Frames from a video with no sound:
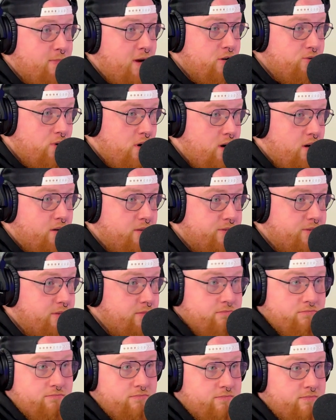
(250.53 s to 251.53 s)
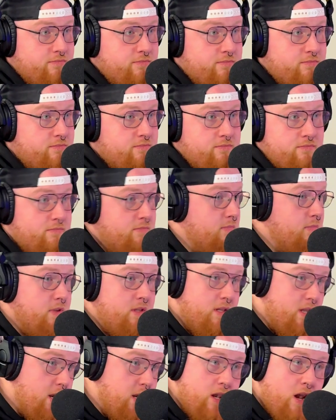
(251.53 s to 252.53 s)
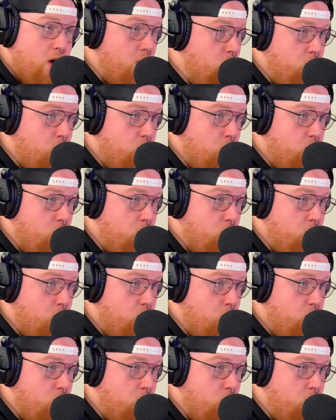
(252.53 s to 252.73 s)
my drawers. Yeah. N no